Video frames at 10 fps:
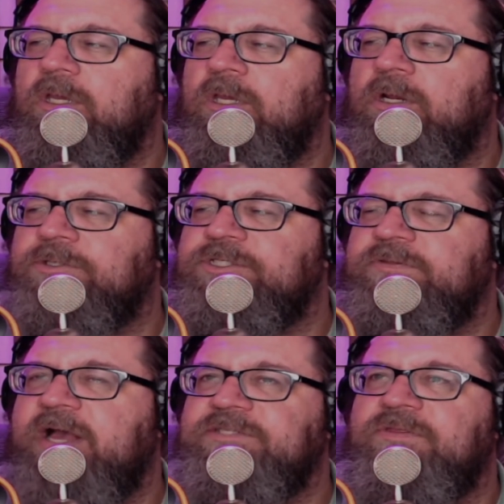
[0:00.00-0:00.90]
You know,
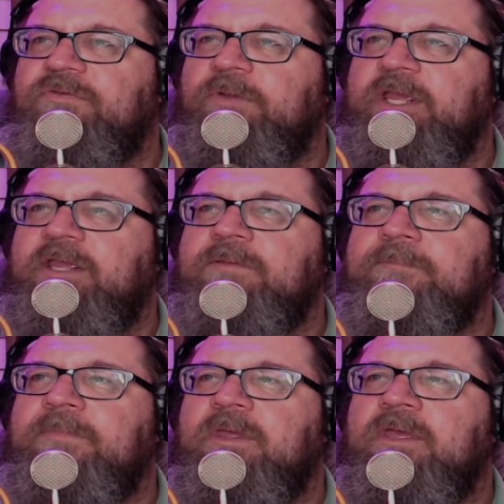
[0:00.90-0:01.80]
2003,
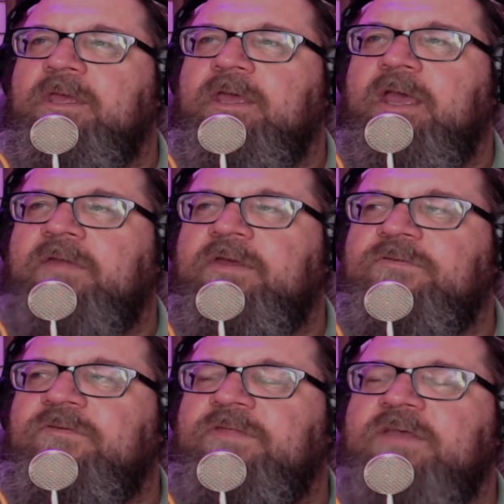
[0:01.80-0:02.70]
and then
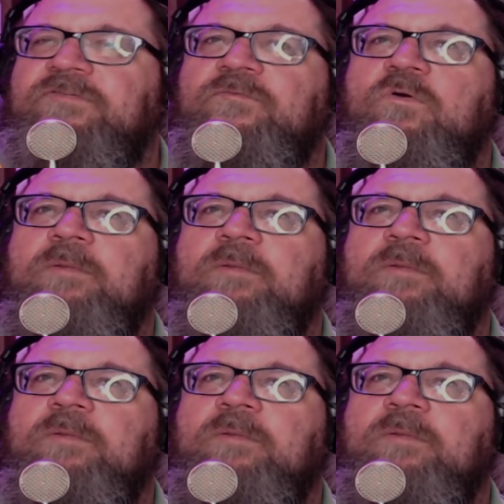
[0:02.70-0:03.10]
2004,